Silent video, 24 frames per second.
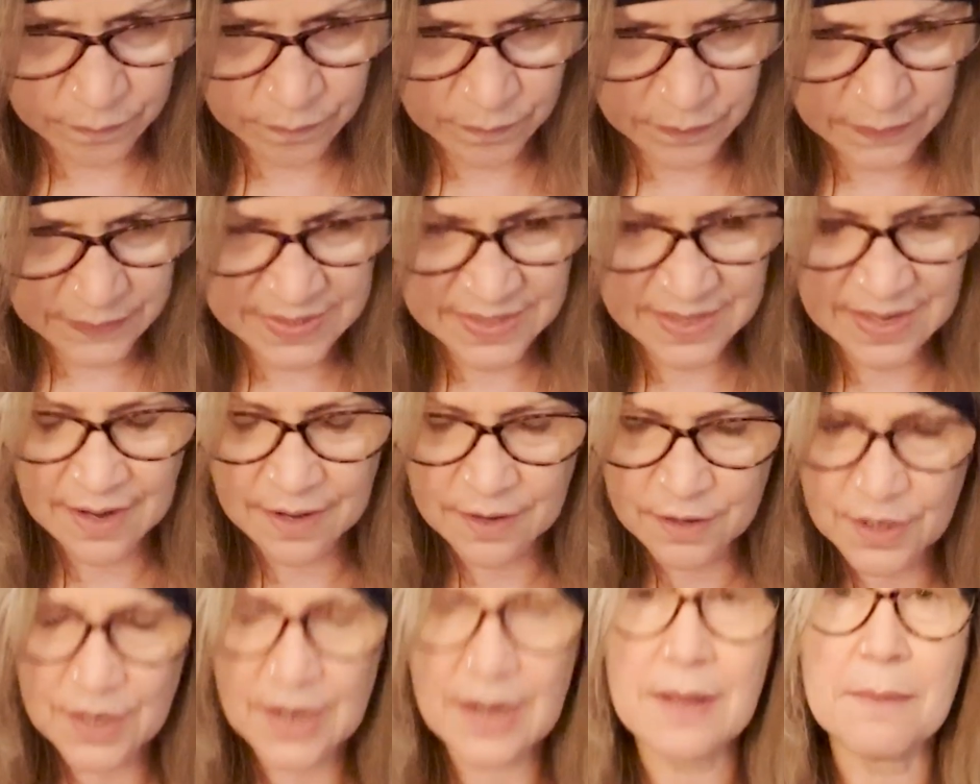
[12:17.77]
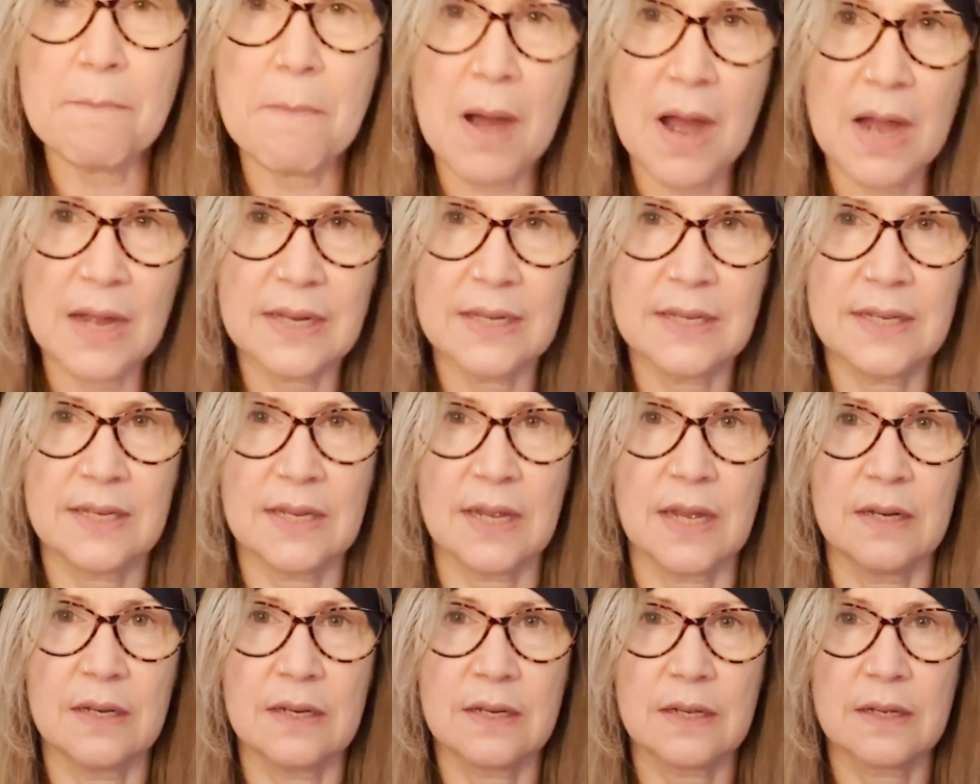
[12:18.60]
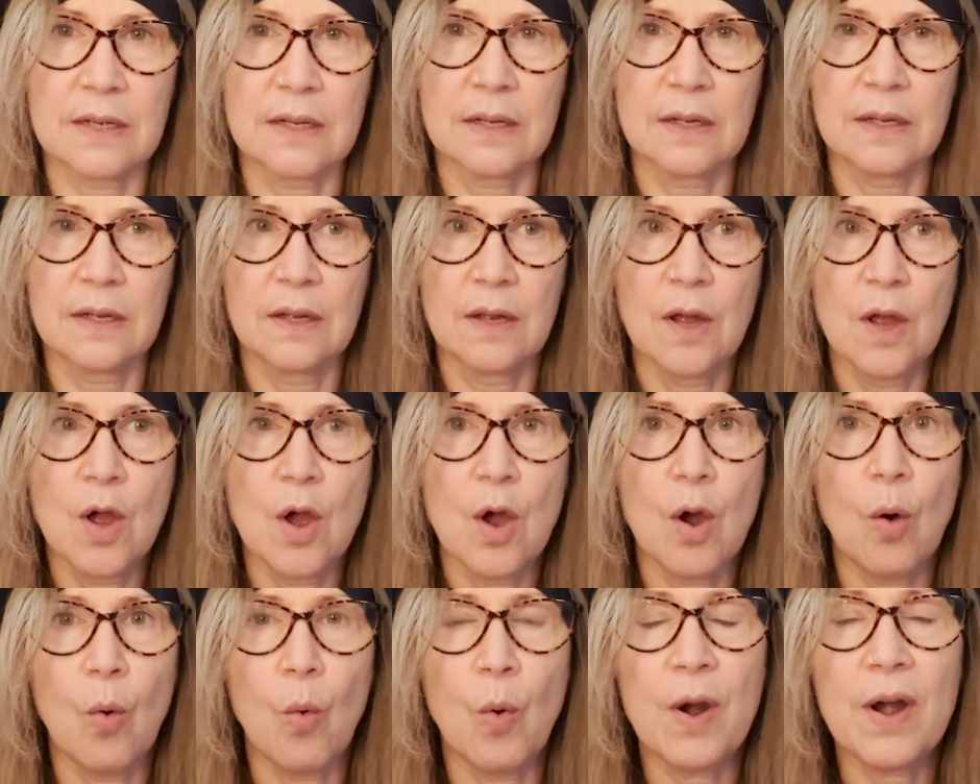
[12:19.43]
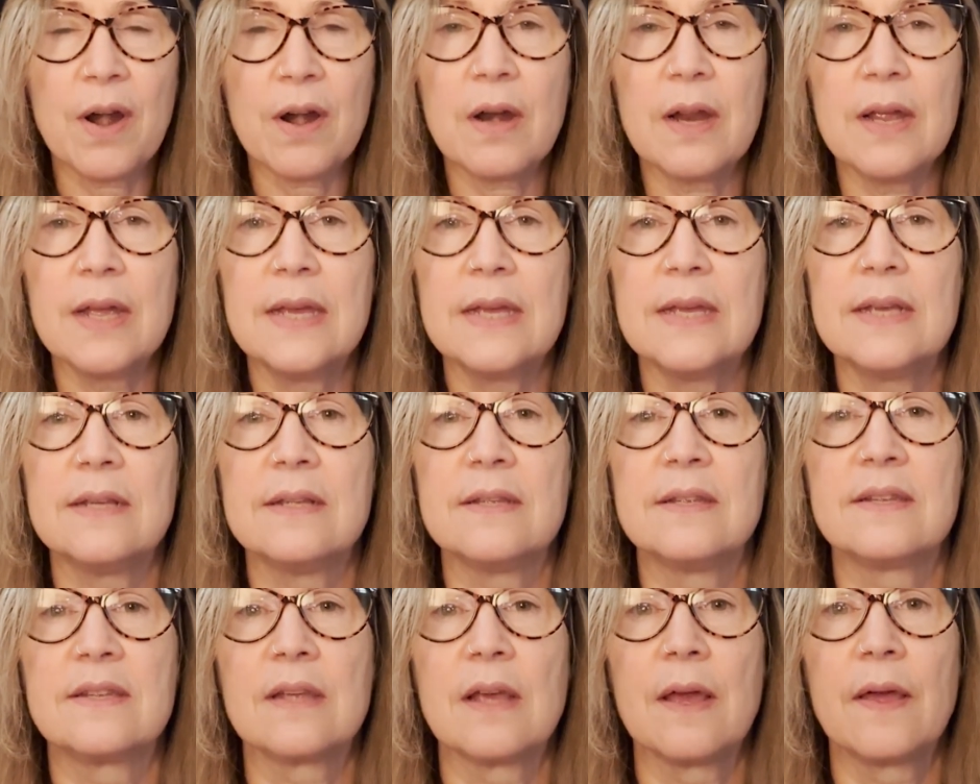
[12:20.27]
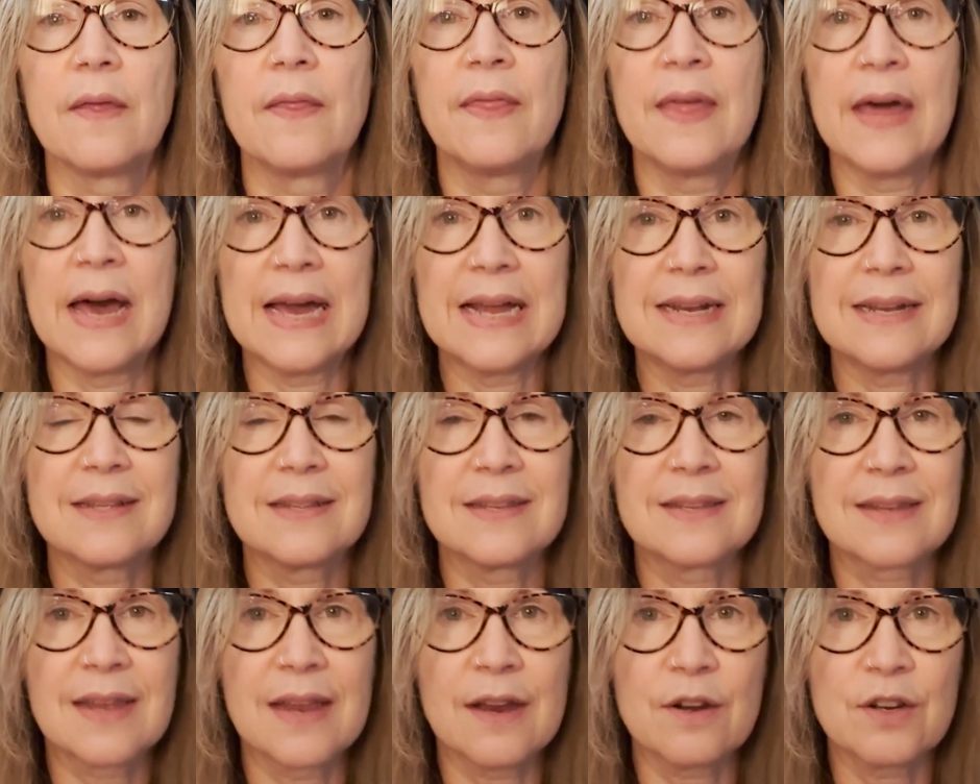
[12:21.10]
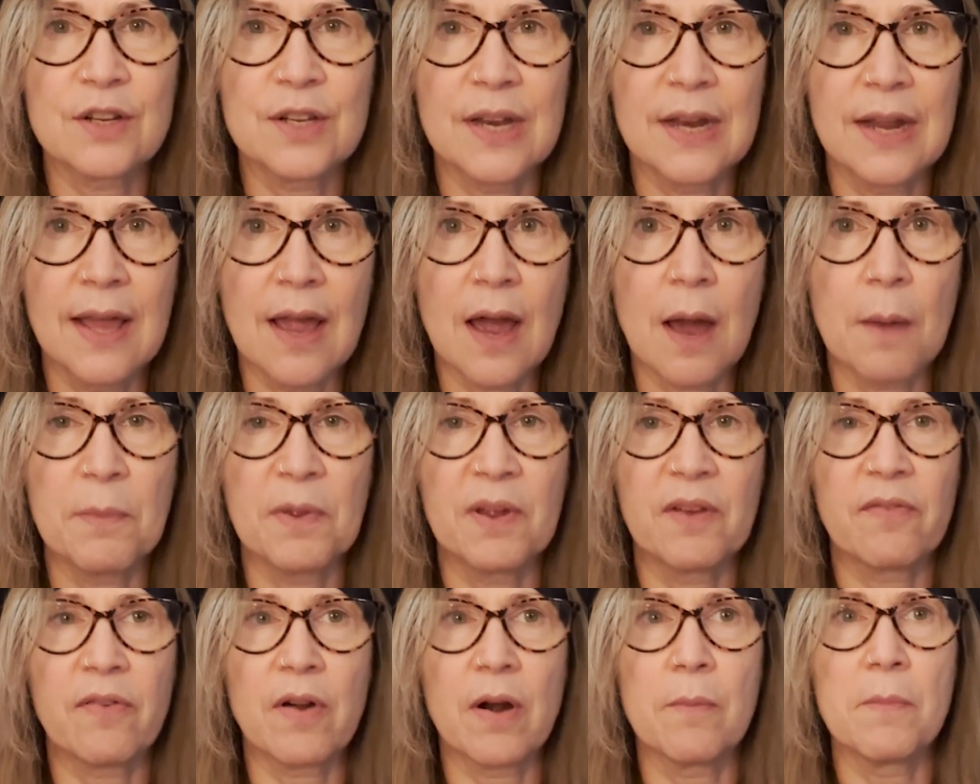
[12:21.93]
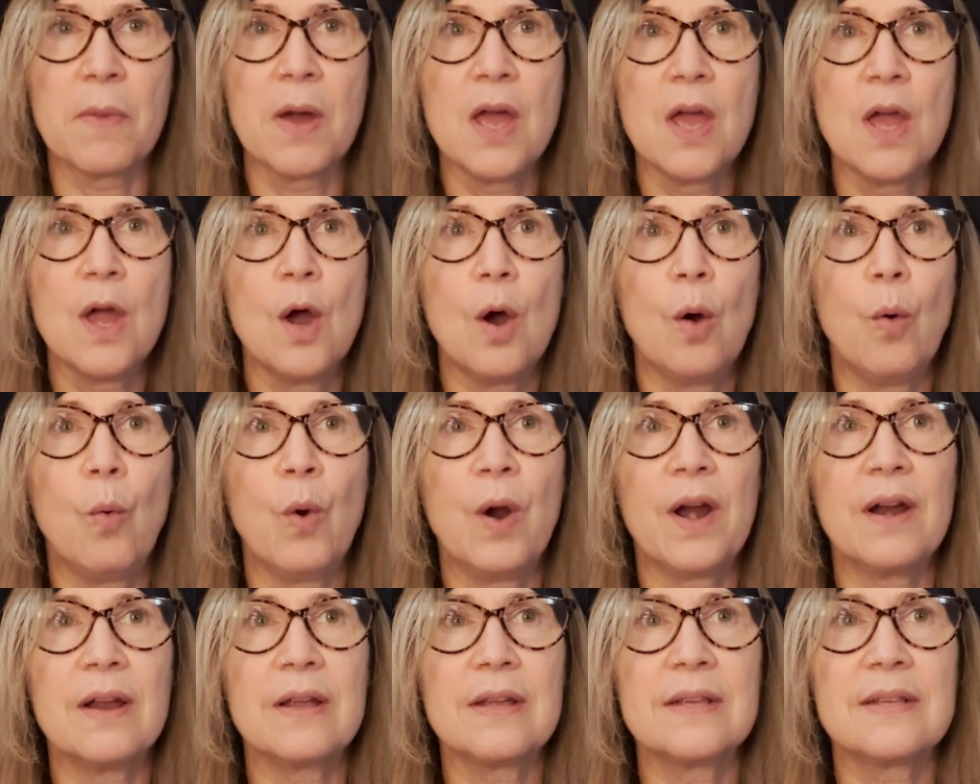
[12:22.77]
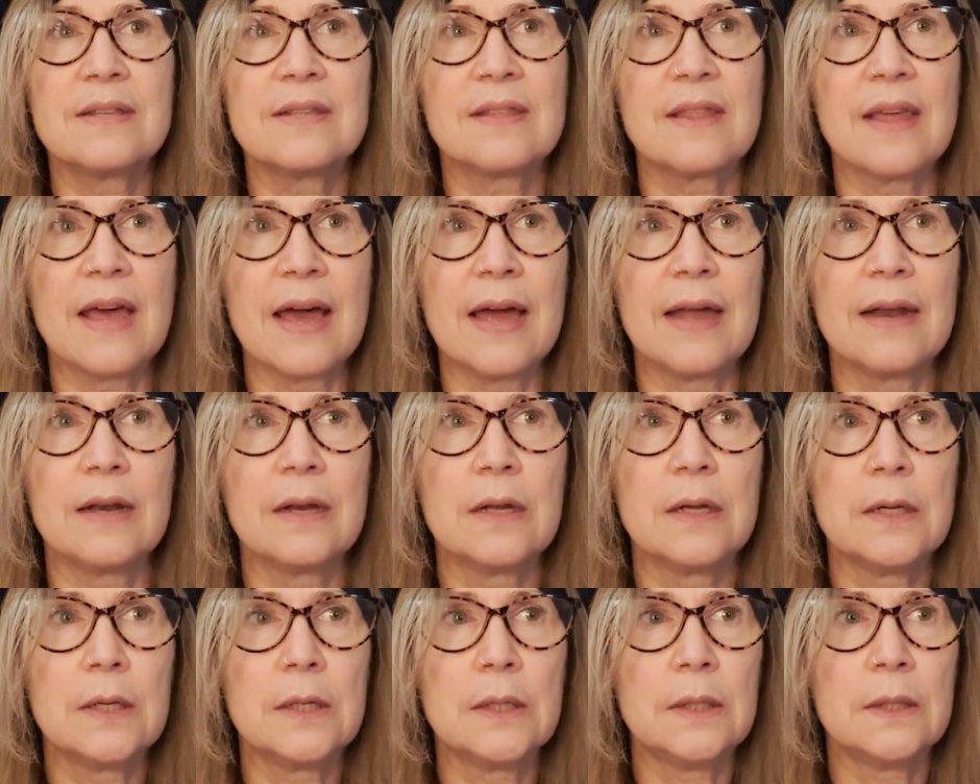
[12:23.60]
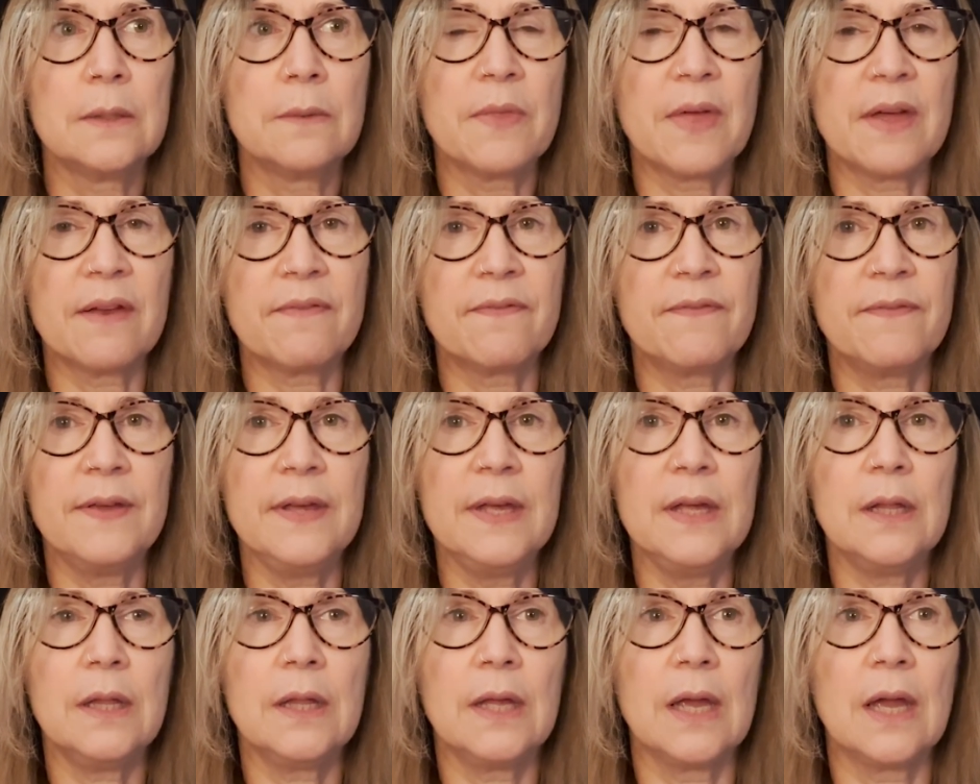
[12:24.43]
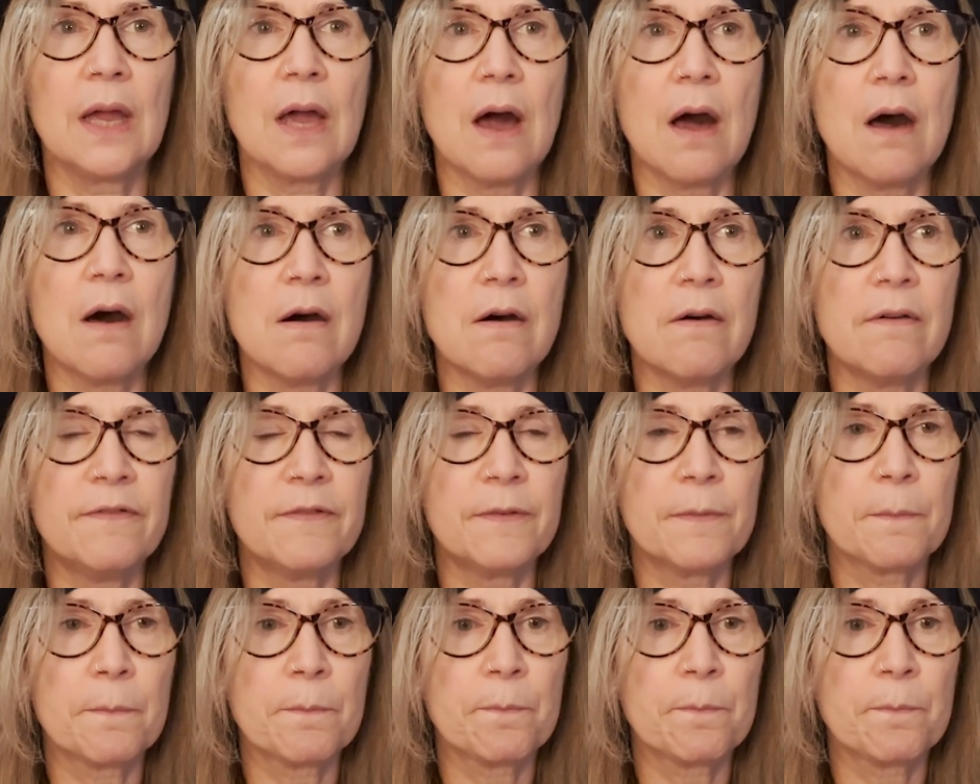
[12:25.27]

Scarcity mindset. Where is that scarcity coming from? Where is that feeling of